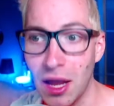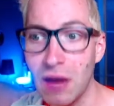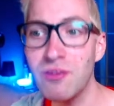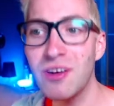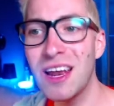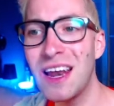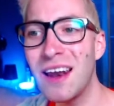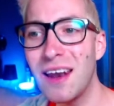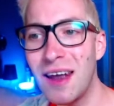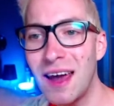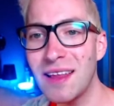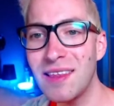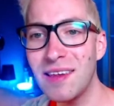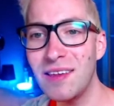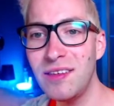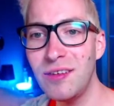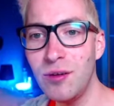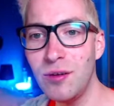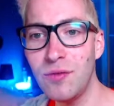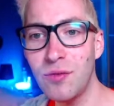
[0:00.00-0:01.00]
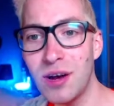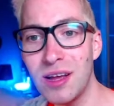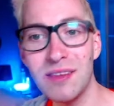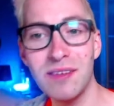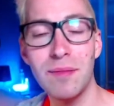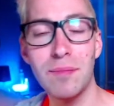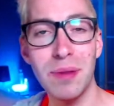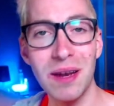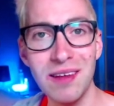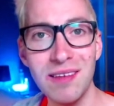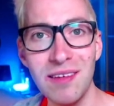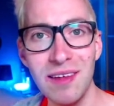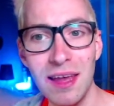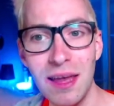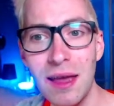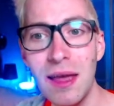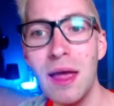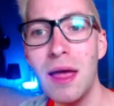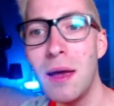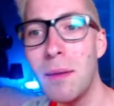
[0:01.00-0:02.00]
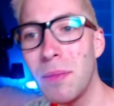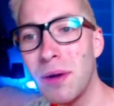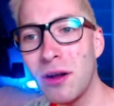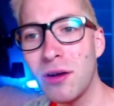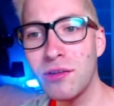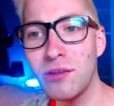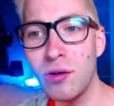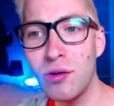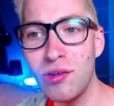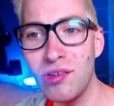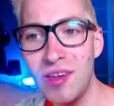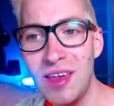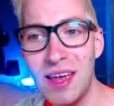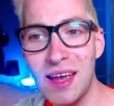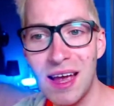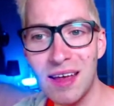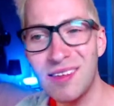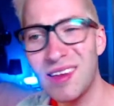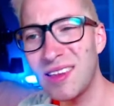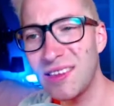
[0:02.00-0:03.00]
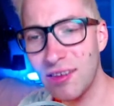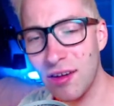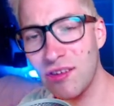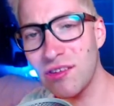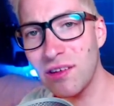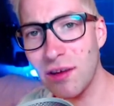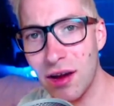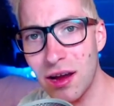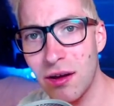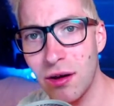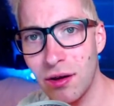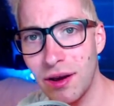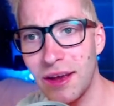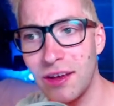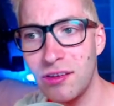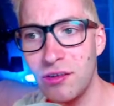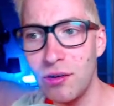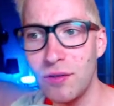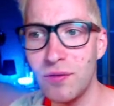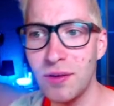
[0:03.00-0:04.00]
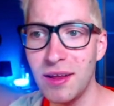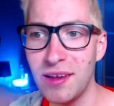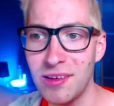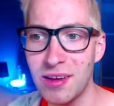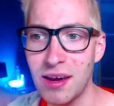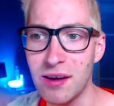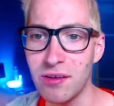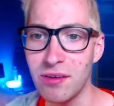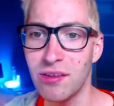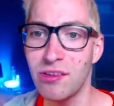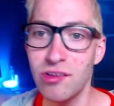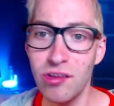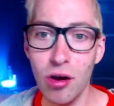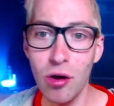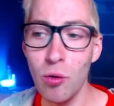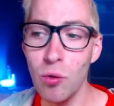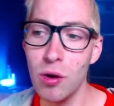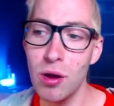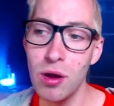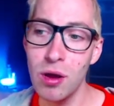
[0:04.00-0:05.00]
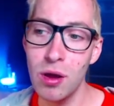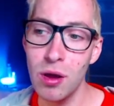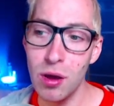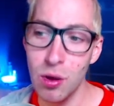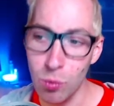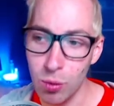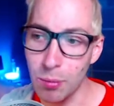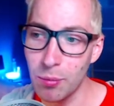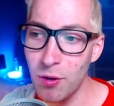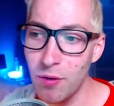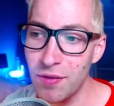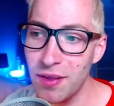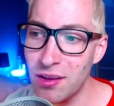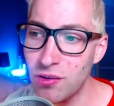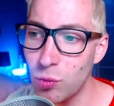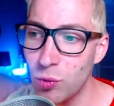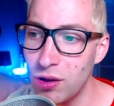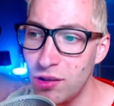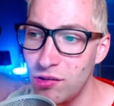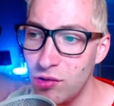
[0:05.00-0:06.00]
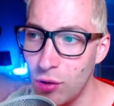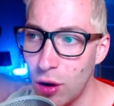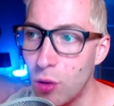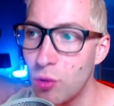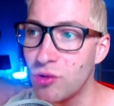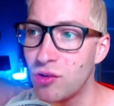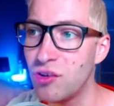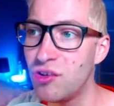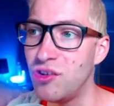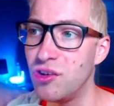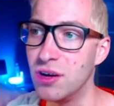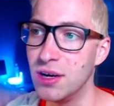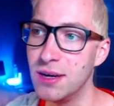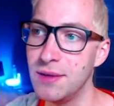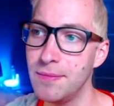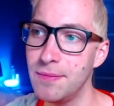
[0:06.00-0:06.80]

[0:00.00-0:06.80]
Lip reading: I really like this suit for its simplicity, but also seeing as it's such an iconic suit for this character. So, we'll move this one to haute couture.